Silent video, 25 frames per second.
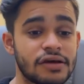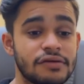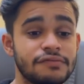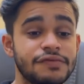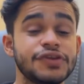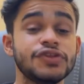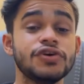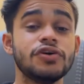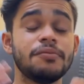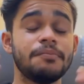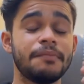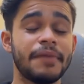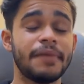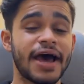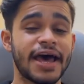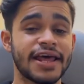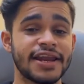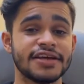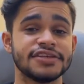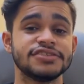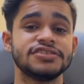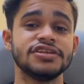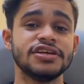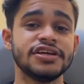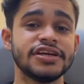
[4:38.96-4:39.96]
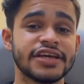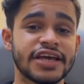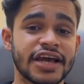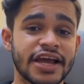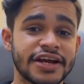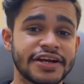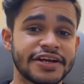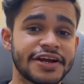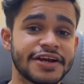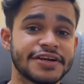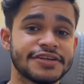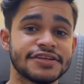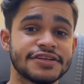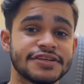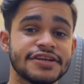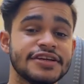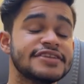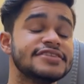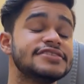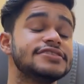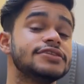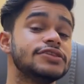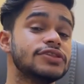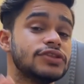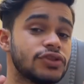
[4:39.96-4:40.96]
We know managing candidates
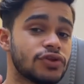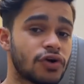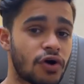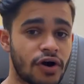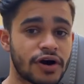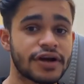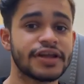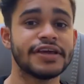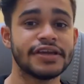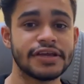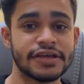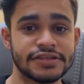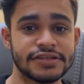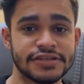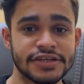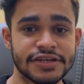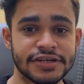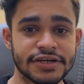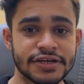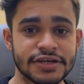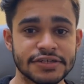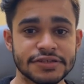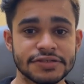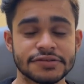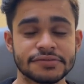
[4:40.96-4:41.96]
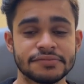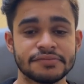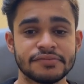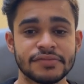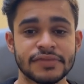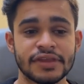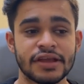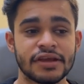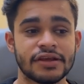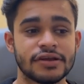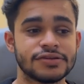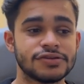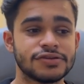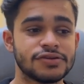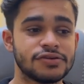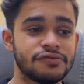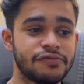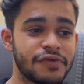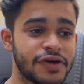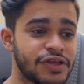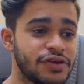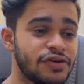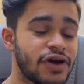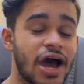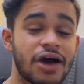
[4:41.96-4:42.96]
is not an easy task. So
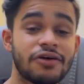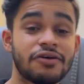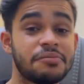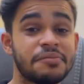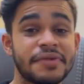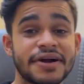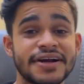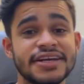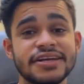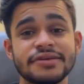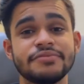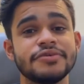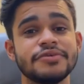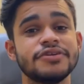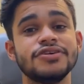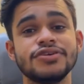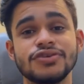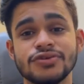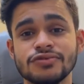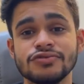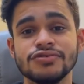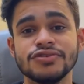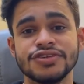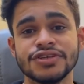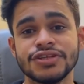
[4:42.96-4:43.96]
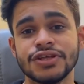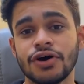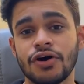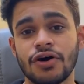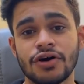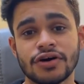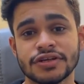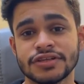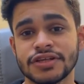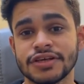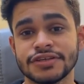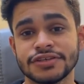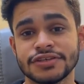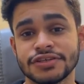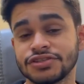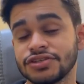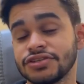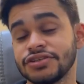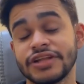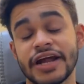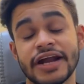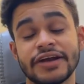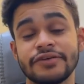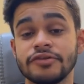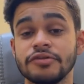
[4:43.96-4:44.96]
when you have multiple tools in your
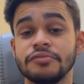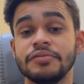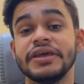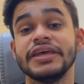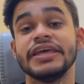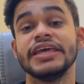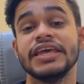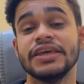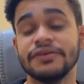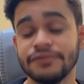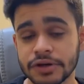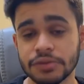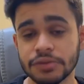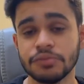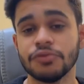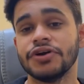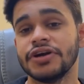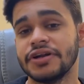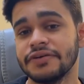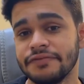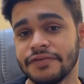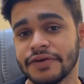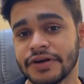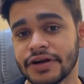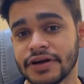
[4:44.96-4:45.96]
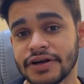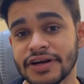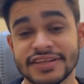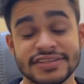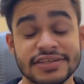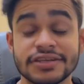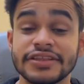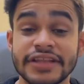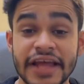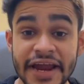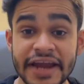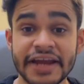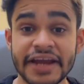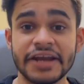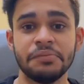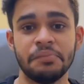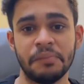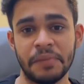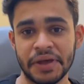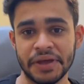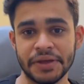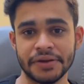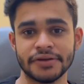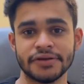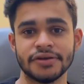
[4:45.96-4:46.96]
organization, that will be even more difficult. It's a
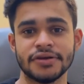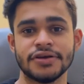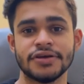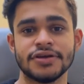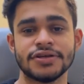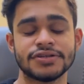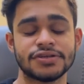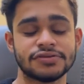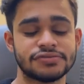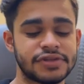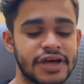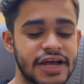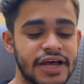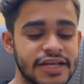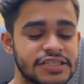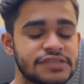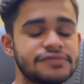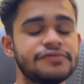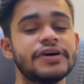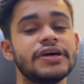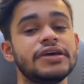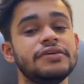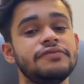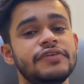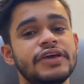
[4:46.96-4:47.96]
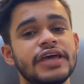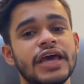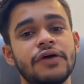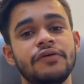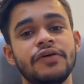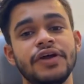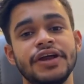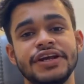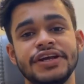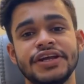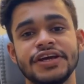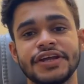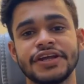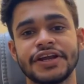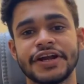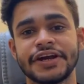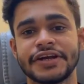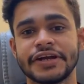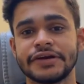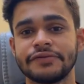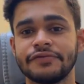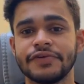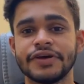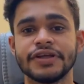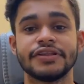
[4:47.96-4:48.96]
nightmare. So that's why we have
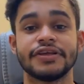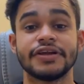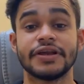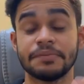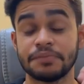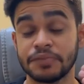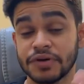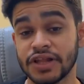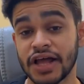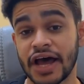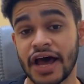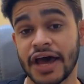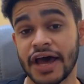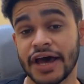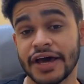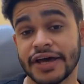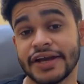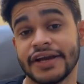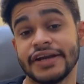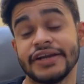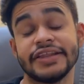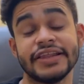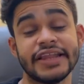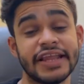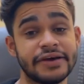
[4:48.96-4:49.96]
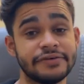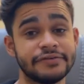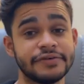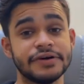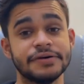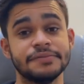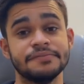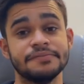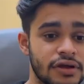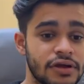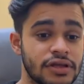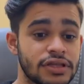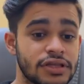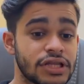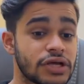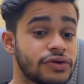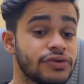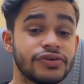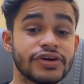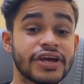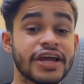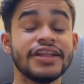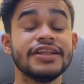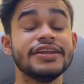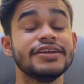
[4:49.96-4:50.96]
integrated with RippleHire and Lever. Now
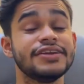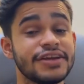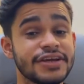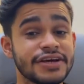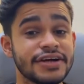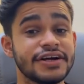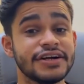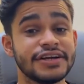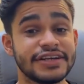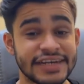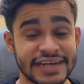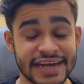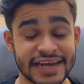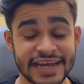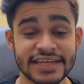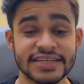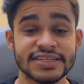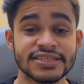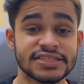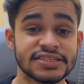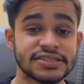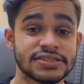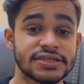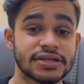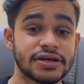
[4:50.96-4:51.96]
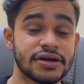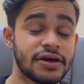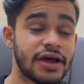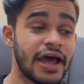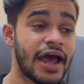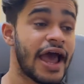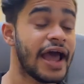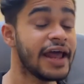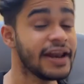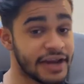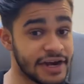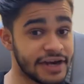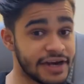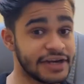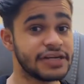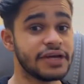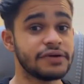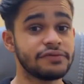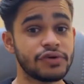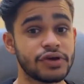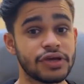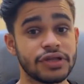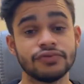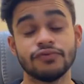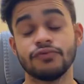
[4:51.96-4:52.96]
you can trigger test and
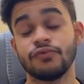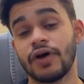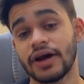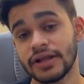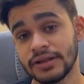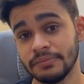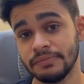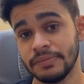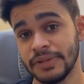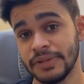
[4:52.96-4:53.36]
interview in one